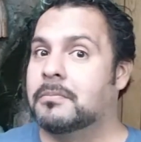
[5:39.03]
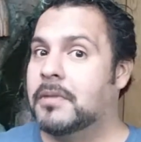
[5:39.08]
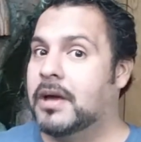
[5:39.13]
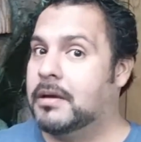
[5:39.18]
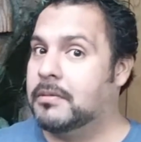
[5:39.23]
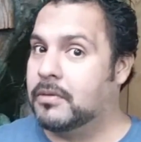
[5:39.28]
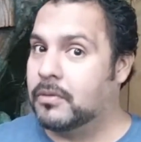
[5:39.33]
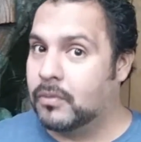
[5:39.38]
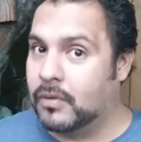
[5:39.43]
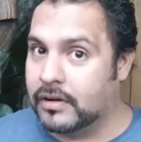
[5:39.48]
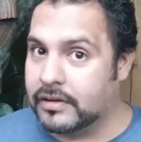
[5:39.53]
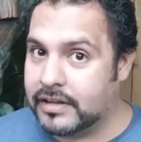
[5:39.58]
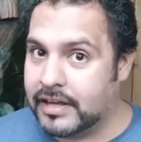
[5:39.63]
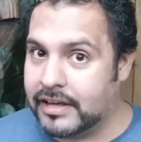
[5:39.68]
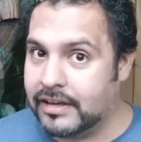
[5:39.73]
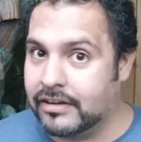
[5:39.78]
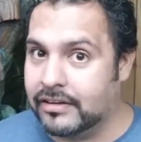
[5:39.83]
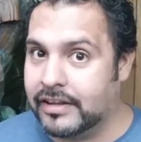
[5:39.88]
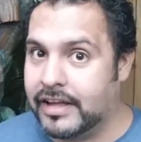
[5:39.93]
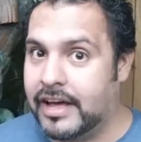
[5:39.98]
Maybe one
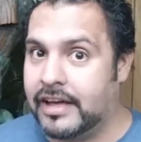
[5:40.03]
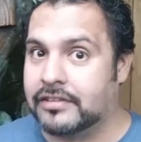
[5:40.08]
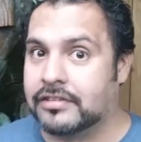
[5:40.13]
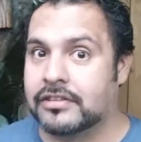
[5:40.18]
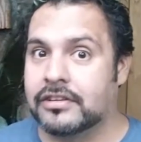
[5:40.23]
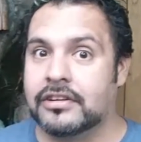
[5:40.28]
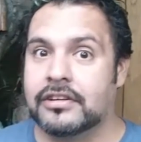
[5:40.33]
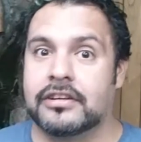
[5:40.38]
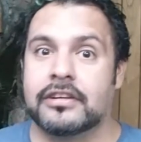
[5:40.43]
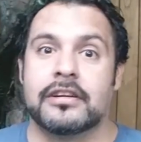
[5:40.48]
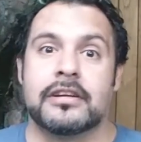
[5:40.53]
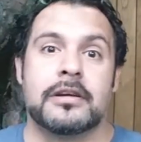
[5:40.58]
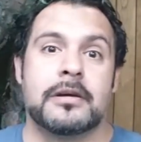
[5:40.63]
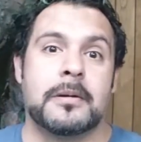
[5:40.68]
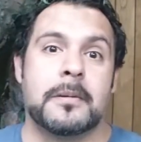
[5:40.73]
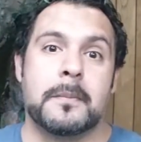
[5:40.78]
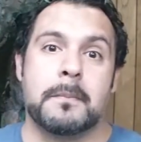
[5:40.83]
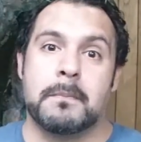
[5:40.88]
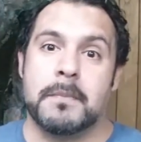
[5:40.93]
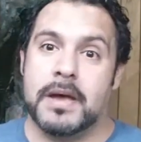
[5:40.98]
day he'll ask her,
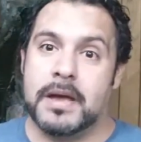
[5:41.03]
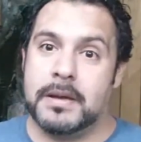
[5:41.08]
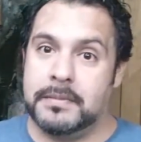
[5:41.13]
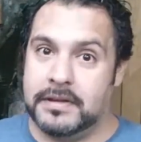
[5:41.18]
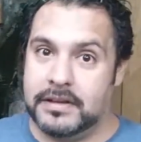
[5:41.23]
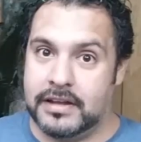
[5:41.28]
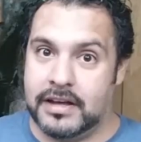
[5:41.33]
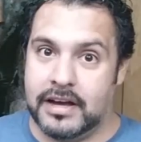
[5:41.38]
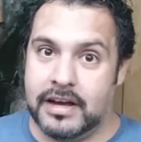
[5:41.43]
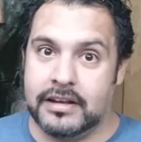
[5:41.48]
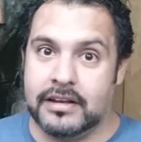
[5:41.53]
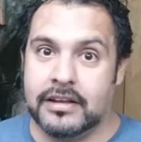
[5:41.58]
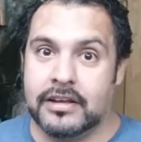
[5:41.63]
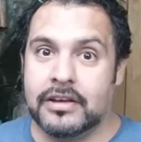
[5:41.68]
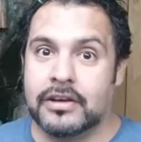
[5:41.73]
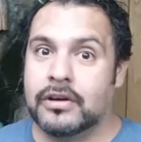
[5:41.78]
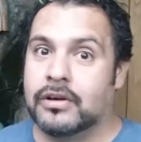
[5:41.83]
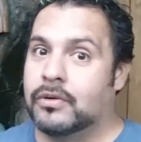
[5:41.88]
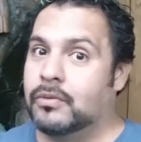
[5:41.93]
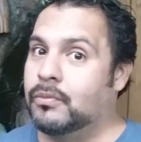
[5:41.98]
maybe
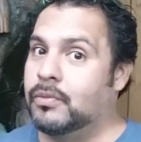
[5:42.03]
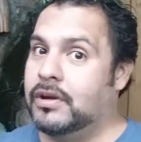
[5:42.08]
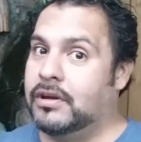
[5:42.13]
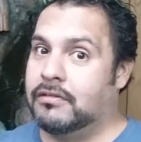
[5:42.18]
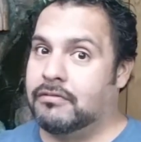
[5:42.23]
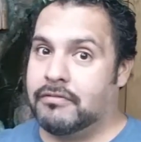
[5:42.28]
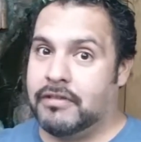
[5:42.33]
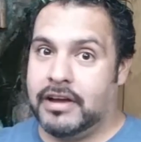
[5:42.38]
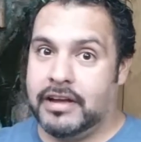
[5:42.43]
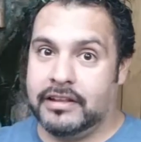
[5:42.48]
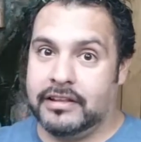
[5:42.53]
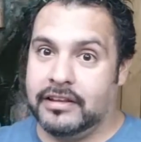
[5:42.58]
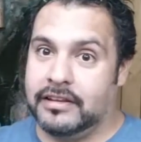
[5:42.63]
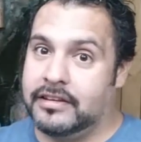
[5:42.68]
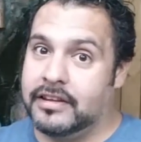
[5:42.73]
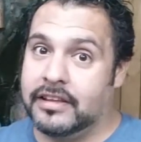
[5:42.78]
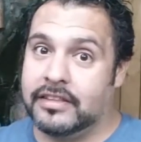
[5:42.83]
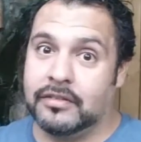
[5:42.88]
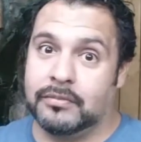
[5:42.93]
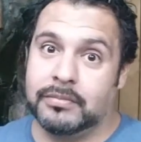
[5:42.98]
not. We read
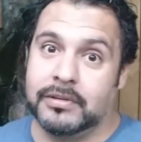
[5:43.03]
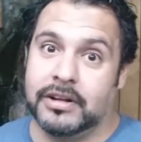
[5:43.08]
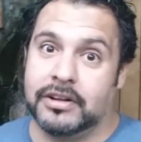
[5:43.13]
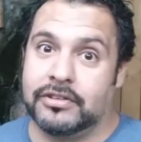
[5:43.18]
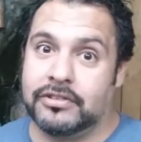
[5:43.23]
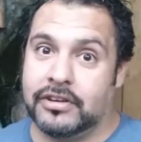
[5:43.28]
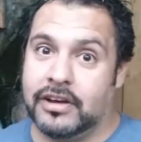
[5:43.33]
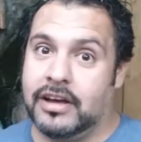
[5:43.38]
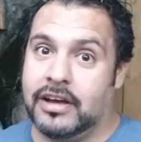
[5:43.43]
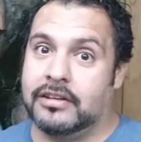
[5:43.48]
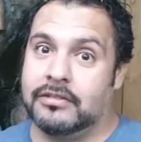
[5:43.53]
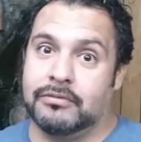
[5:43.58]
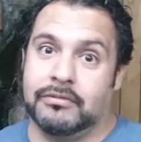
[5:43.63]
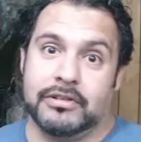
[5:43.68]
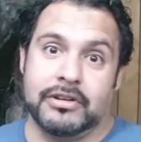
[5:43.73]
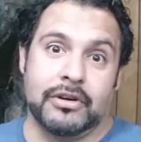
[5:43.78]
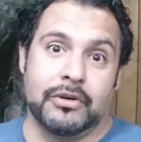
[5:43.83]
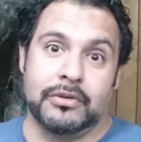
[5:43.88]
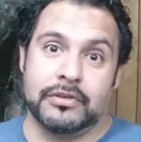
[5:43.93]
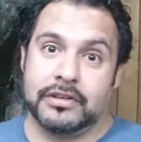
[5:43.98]
The Death of Bloodshot,
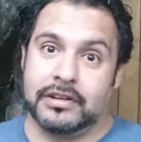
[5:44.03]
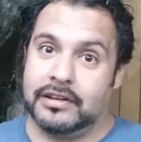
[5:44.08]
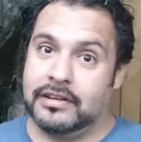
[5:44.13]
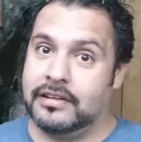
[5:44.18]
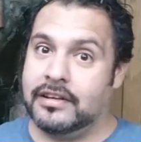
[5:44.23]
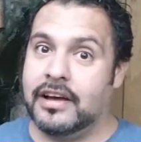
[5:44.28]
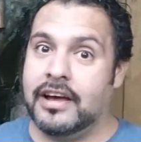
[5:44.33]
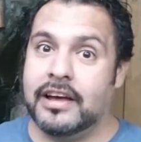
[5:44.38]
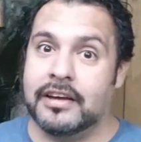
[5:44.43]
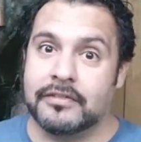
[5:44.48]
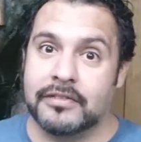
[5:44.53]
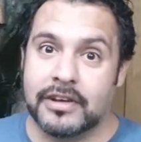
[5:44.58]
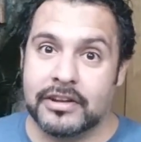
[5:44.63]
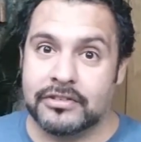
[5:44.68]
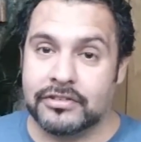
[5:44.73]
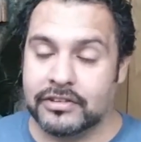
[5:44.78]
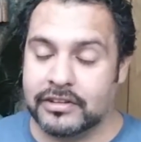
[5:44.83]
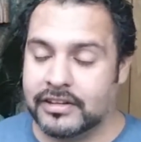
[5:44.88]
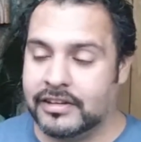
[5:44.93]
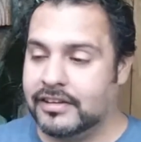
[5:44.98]
and we know he's going to die
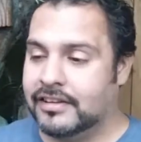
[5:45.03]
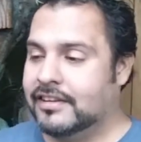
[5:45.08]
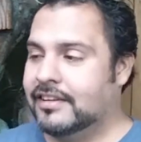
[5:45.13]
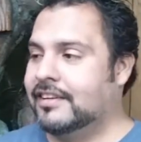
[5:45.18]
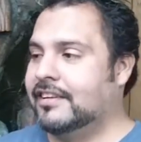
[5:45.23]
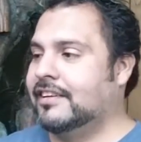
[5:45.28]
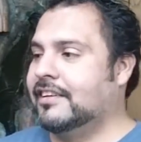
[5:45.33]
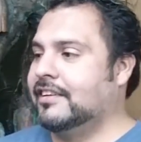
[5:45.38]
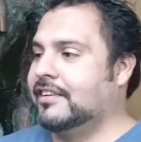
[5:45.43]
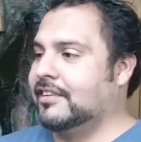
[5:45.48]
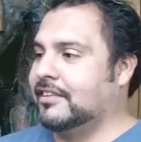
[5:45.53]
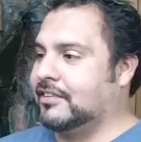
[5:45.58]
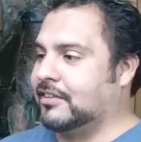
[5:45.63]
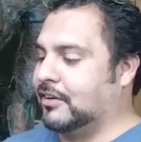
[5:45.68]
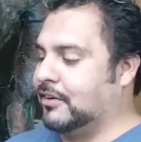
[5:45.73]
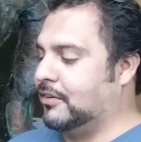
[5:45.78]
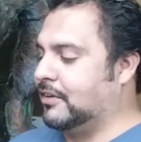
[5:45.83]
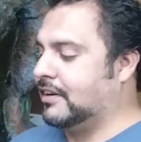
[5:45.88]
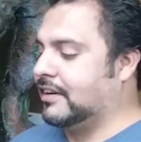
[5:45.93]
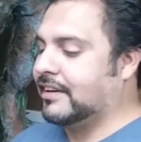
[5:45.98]
eventually.
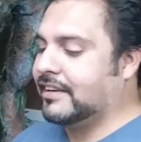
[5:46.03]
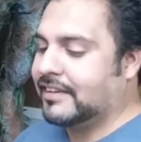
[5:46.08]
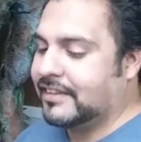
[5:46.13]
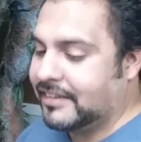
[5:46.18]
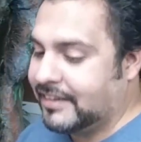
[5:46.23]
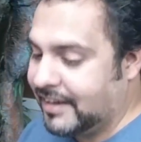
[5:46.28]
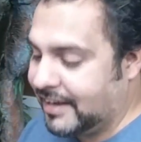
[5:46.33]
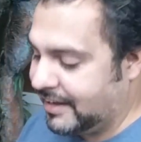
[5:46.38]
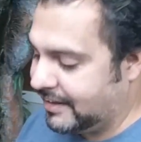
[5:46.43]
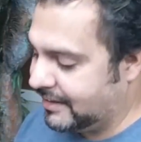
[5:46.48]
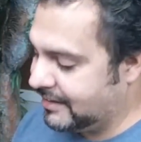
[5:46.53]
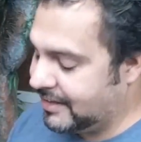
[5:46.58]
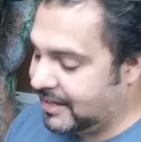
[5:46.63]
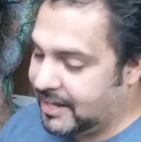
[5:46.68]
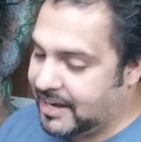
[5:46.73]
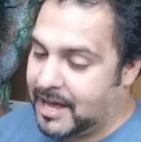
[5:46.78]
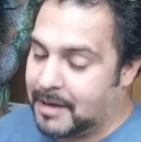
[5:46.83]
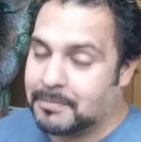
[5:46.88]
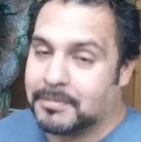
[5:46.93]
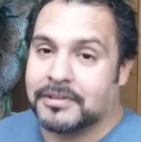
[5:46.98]
So, yeah,
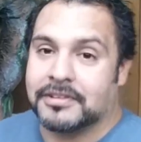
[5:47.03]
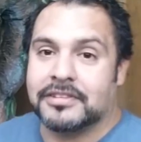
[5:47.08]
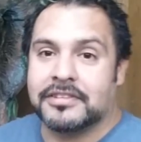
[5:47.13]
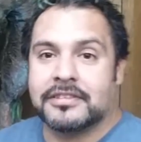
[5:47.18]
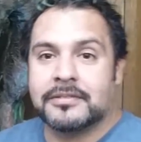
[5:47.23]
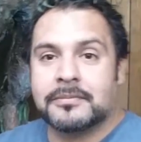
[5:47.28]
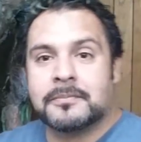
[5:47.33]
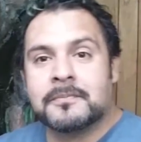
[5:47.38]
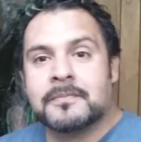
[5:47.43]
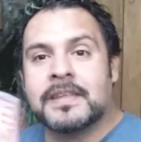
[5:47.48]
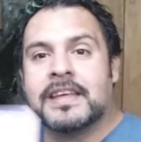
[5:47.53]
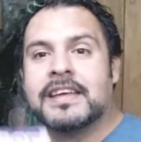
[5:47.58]
that happens.